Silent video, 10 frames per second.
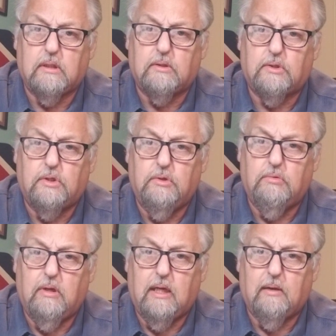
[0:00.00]
us to
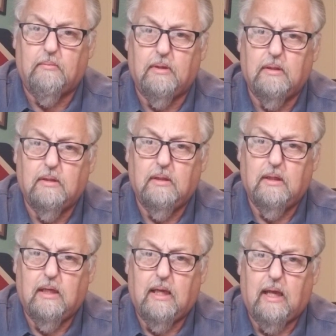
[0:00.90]
him,
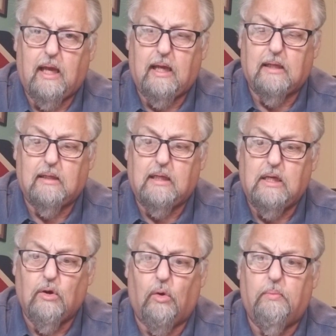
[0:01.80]
and
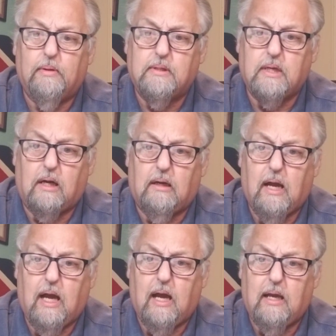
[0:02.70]
he opens our
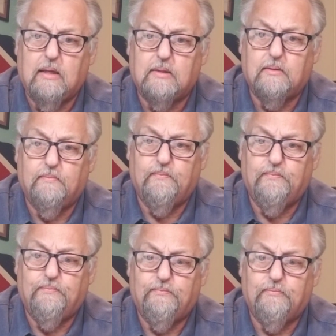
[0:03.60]
eyes.
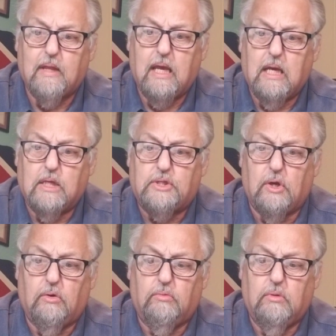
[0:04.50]

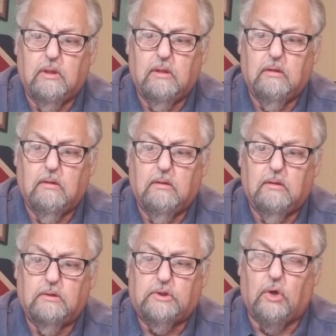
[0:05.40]
So
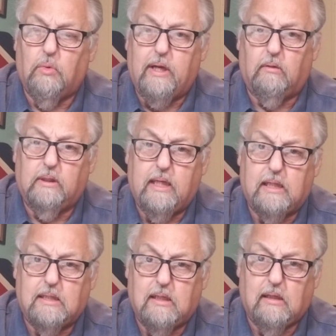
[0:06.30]
we only
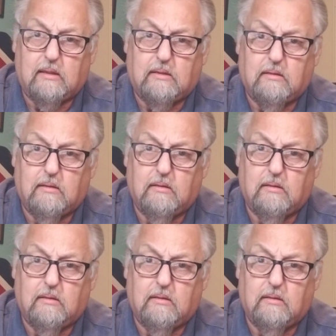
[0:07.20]
exist.